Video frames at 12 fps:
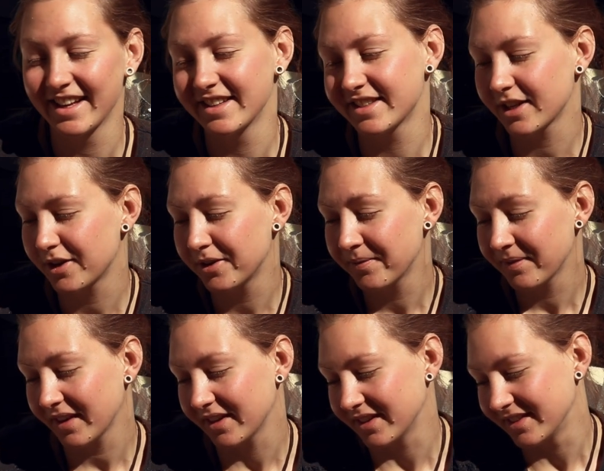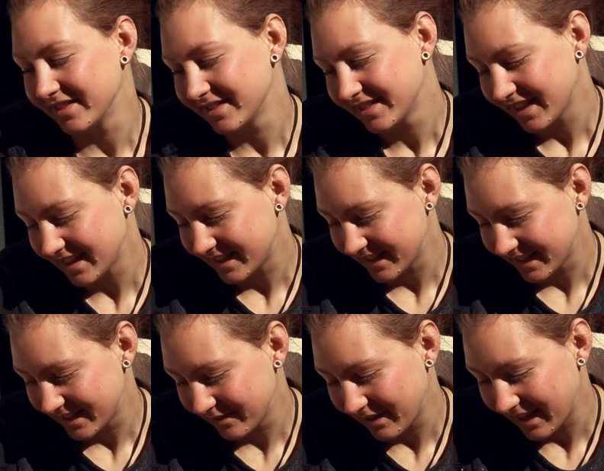So, you know, that's
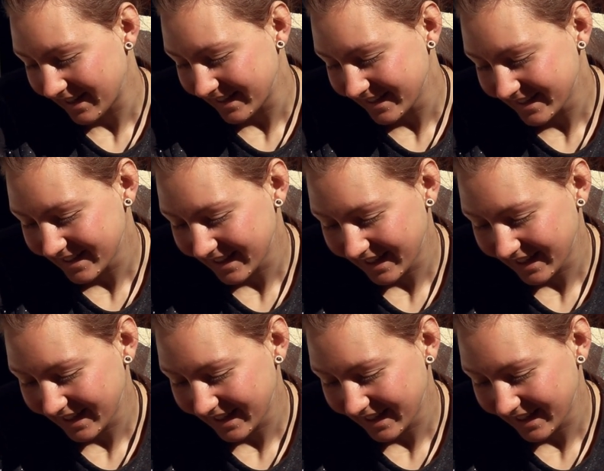just the way it is.